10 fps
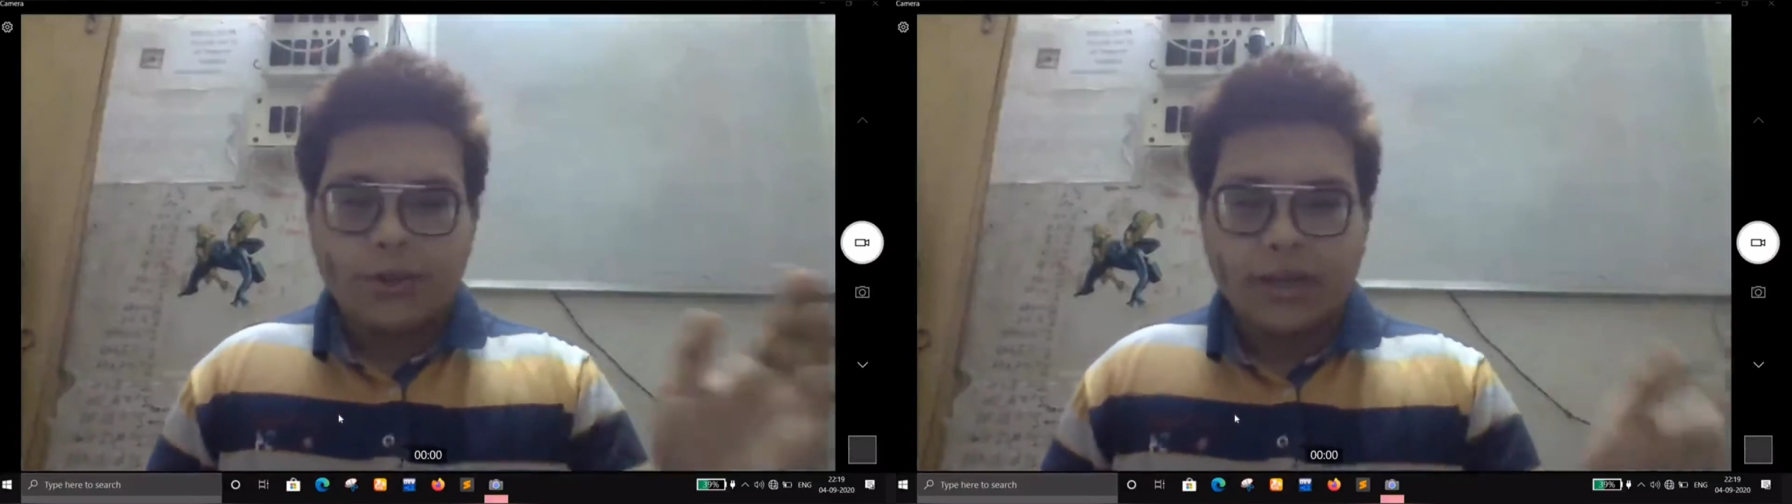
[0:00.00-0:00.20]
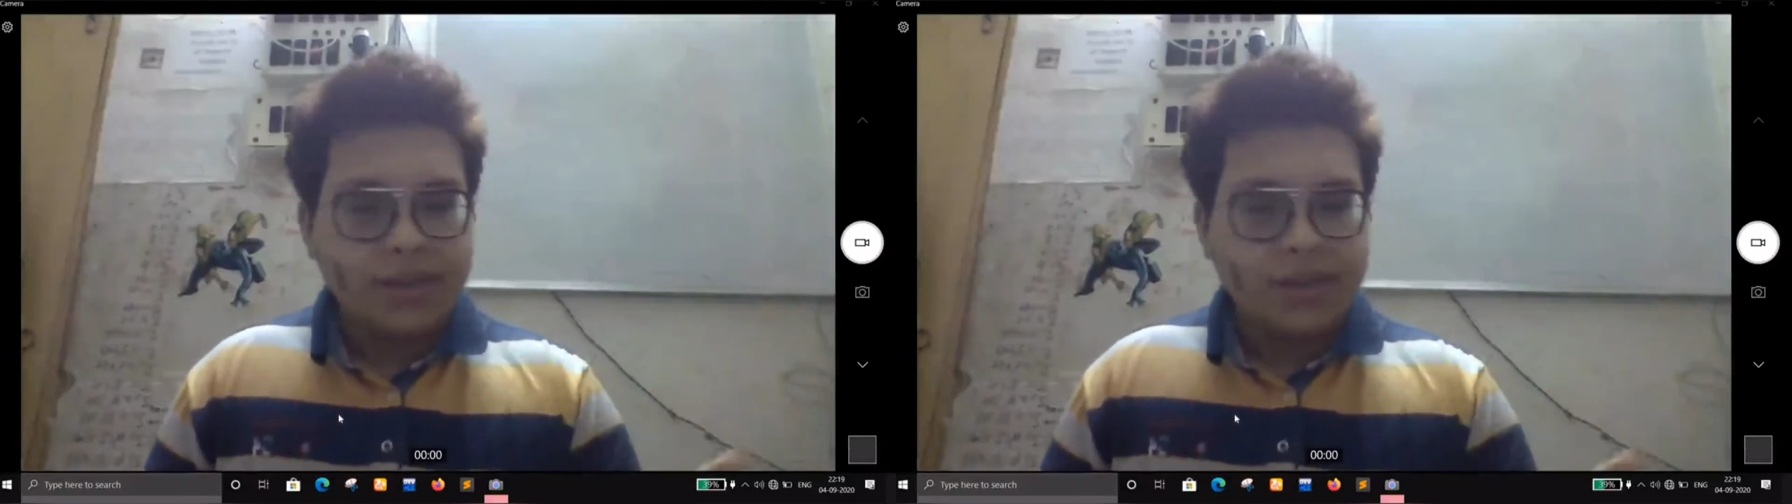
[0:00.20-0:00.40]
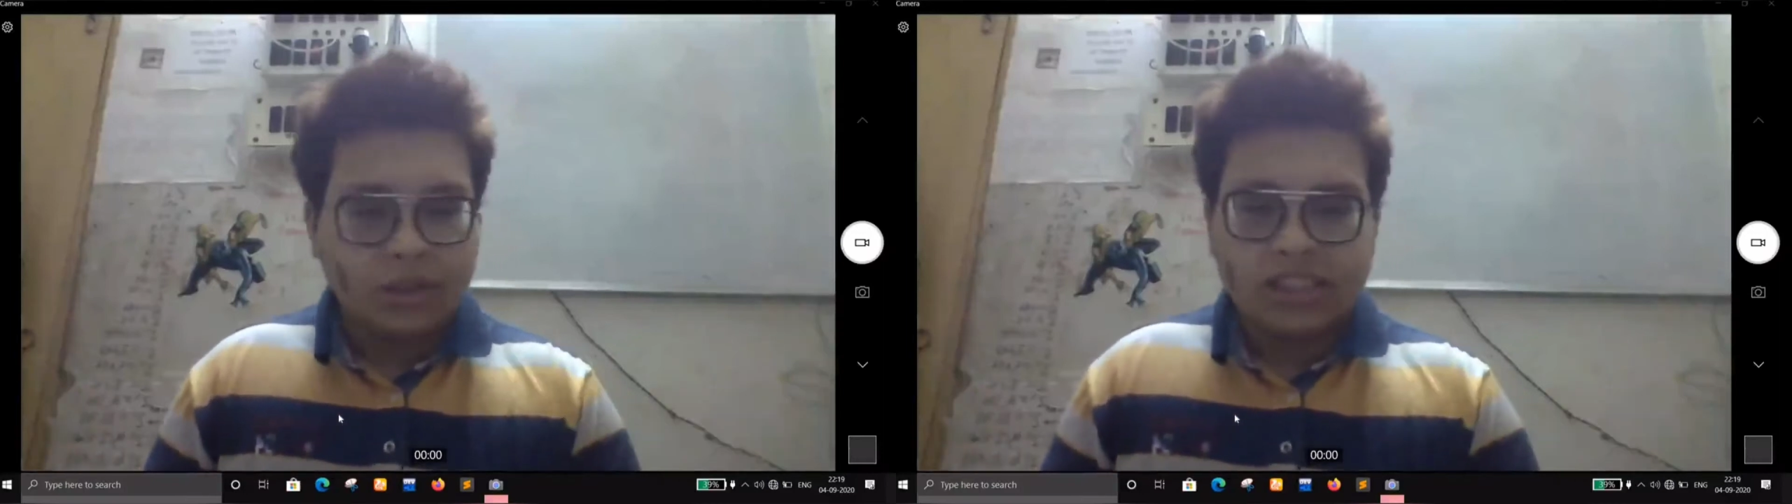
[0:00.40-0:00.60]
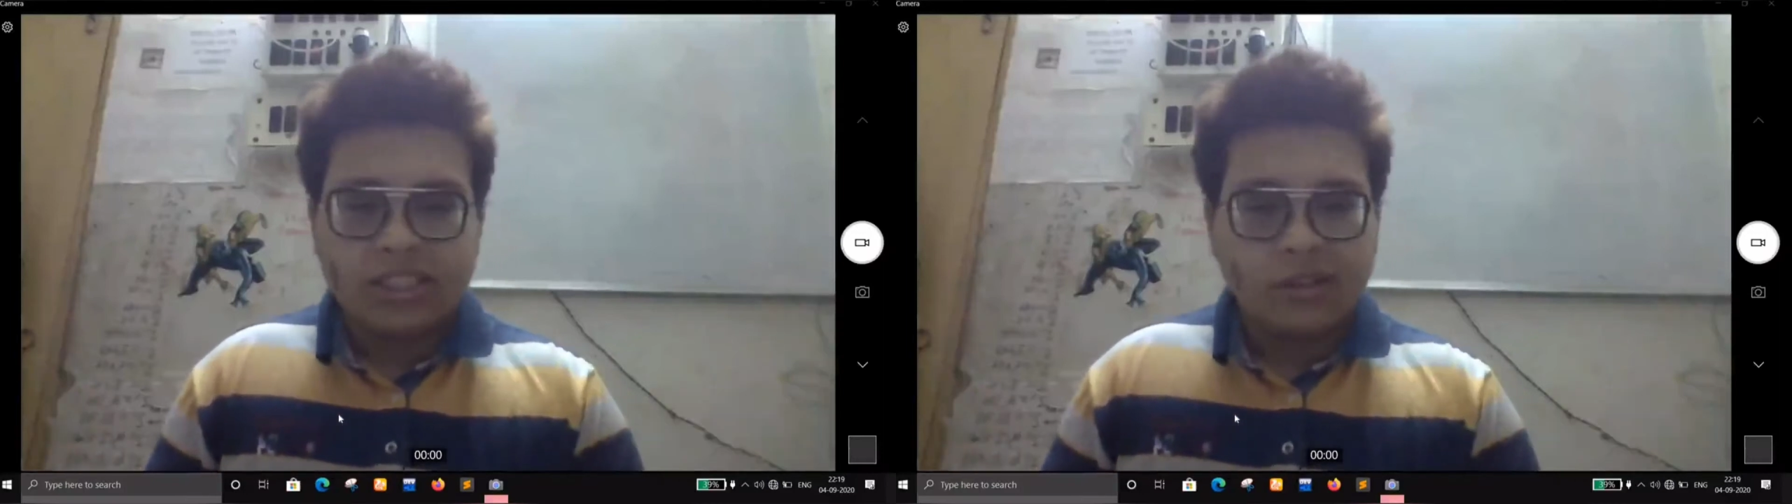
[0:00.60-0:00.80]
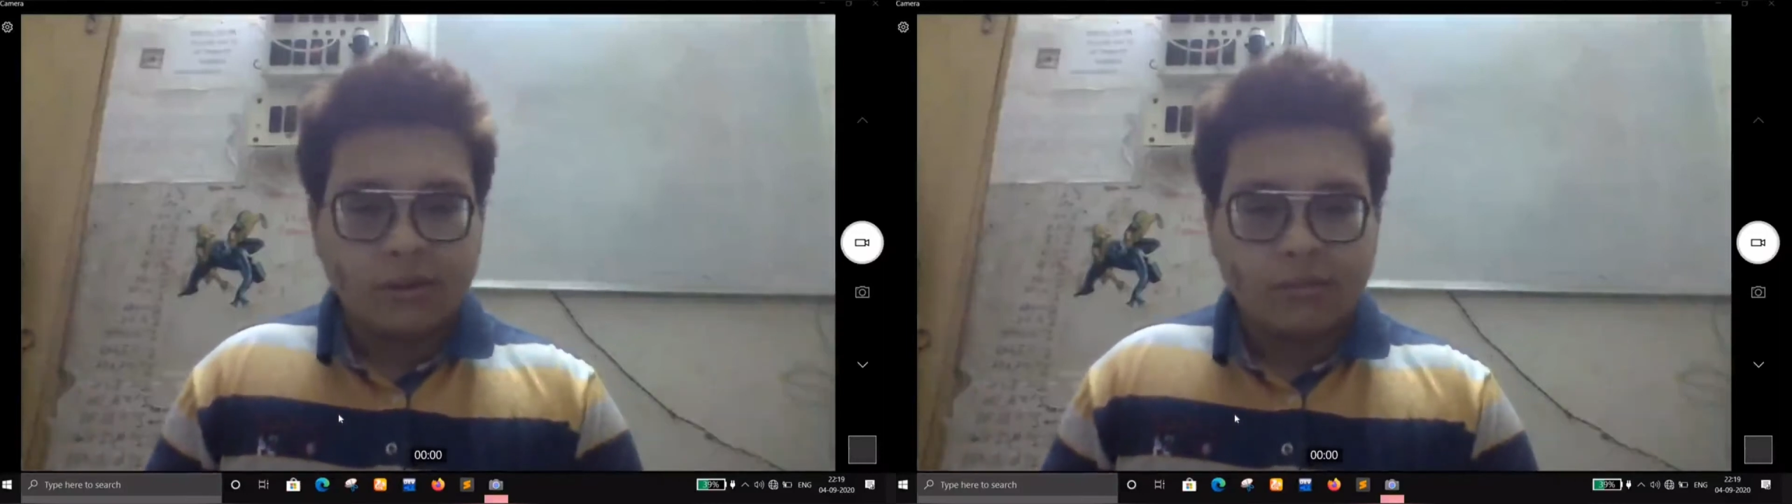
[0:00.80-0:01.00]
to any
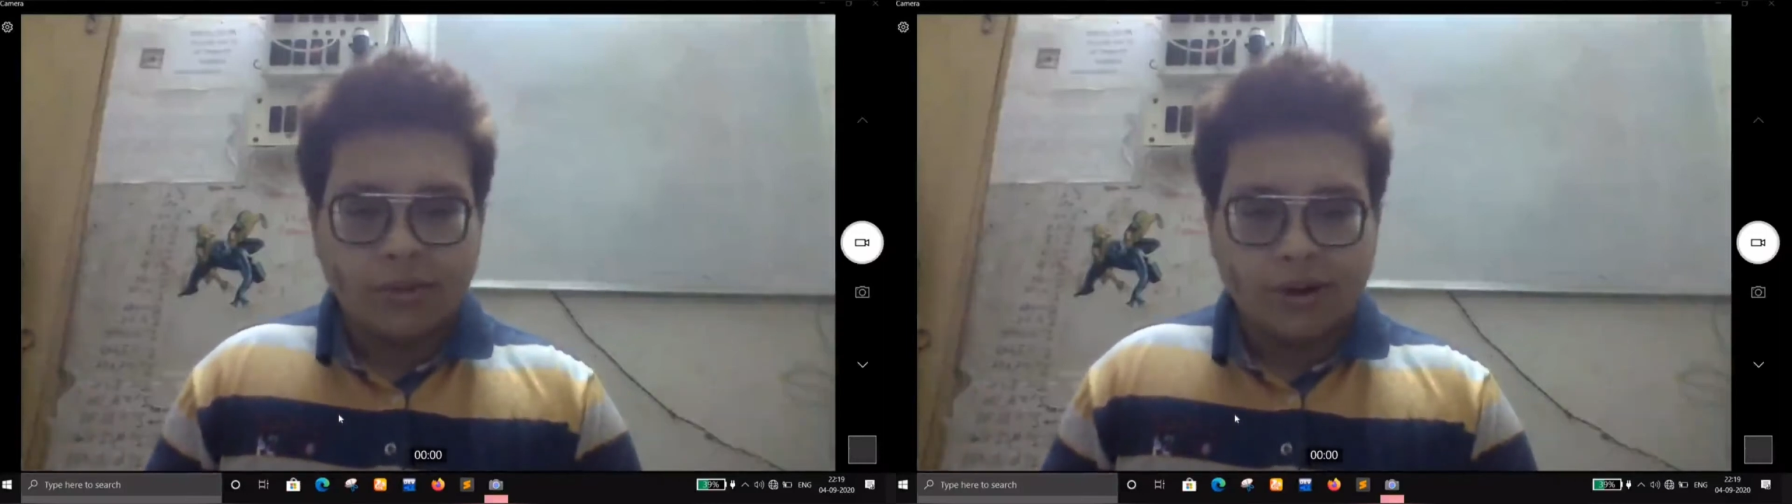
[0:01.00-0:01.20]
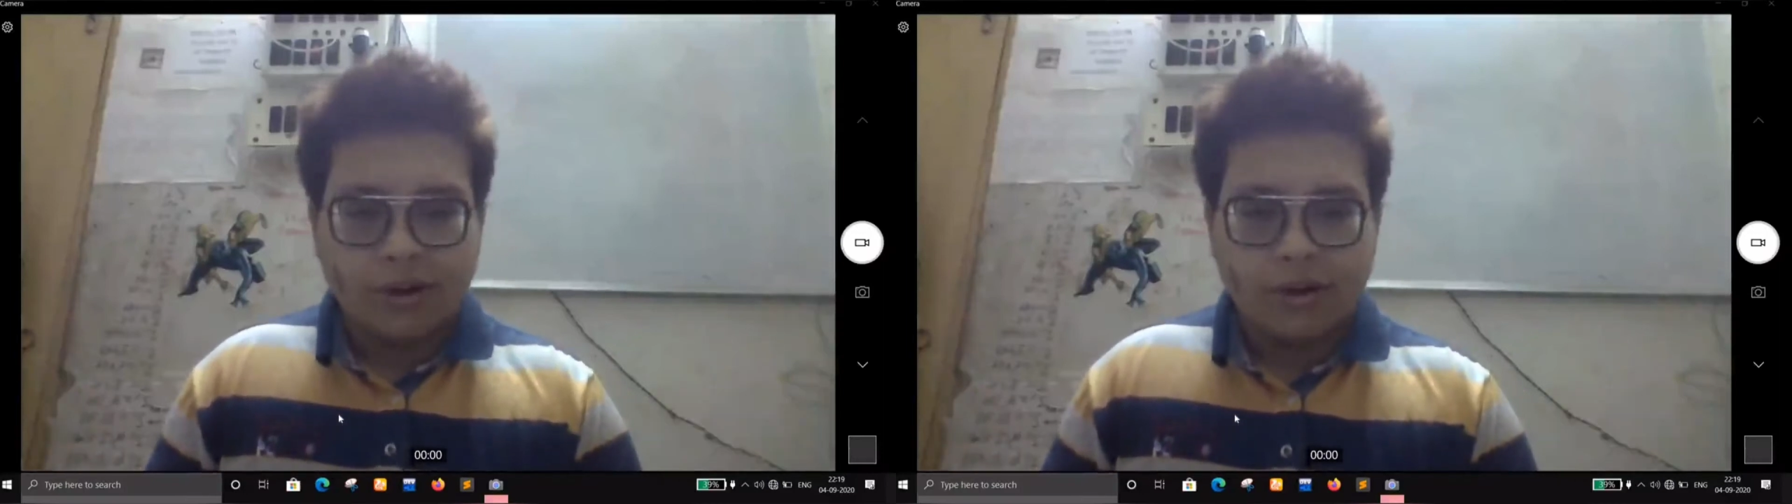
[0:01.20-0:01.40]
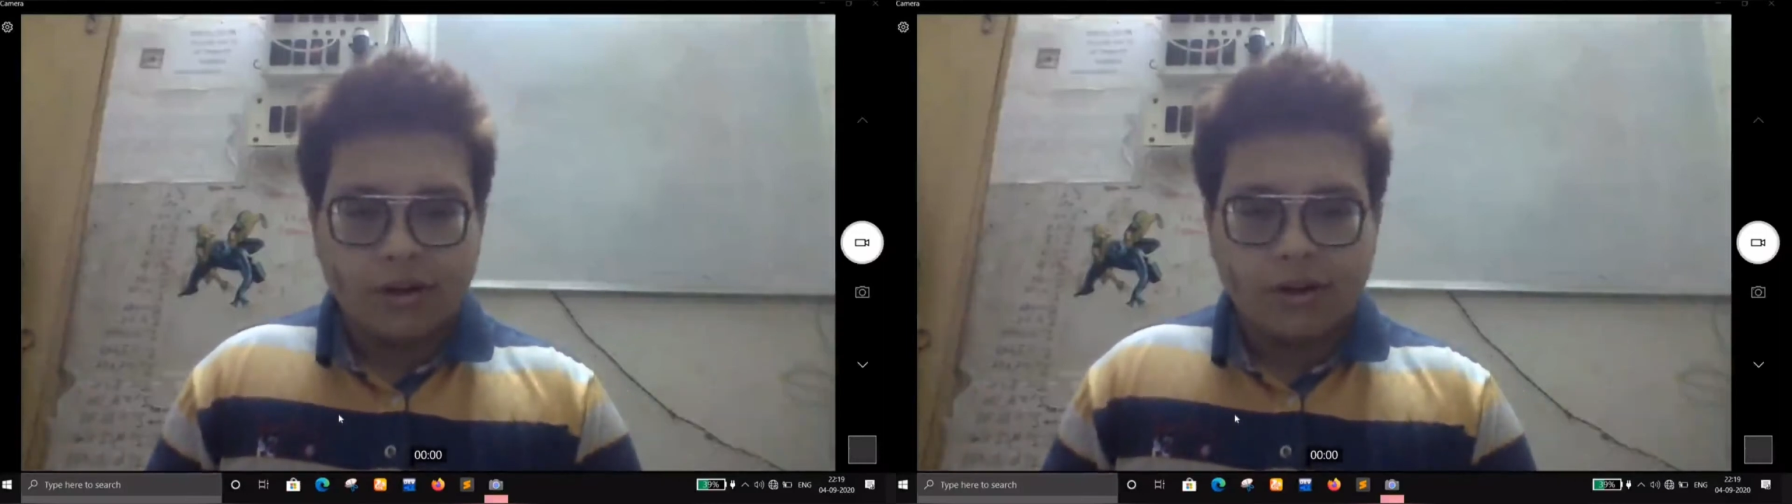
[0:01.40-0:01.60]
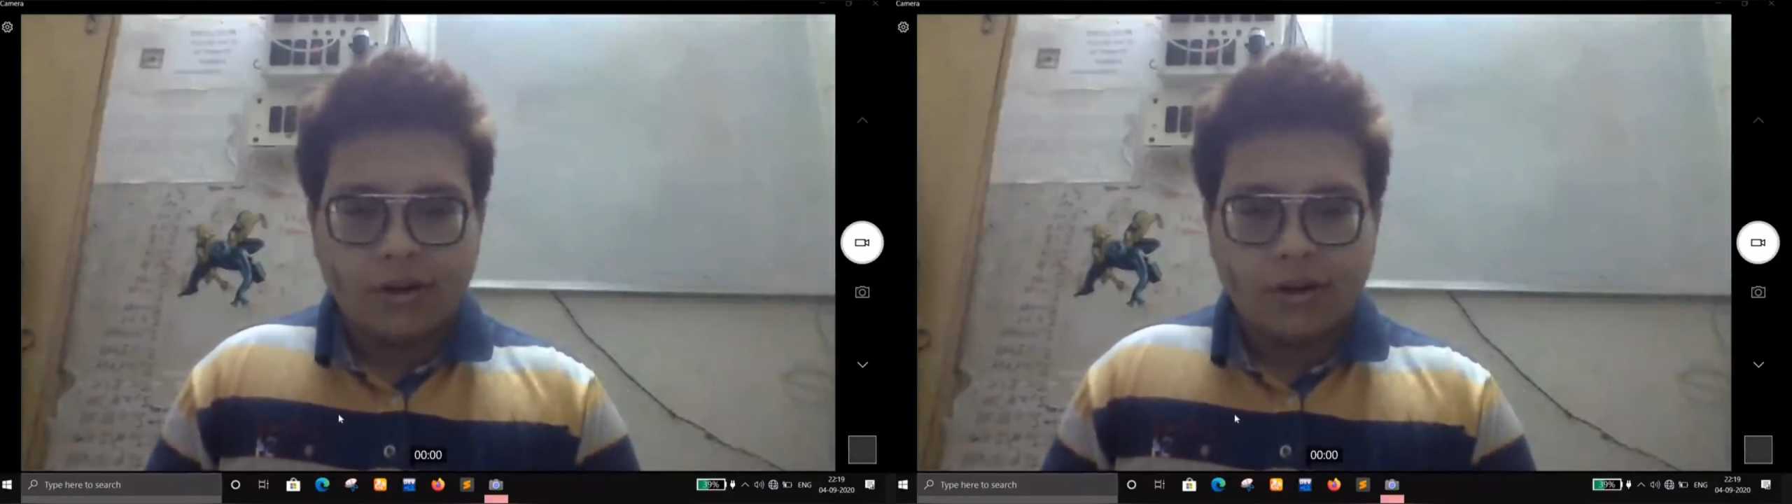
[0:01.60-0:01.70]
positive number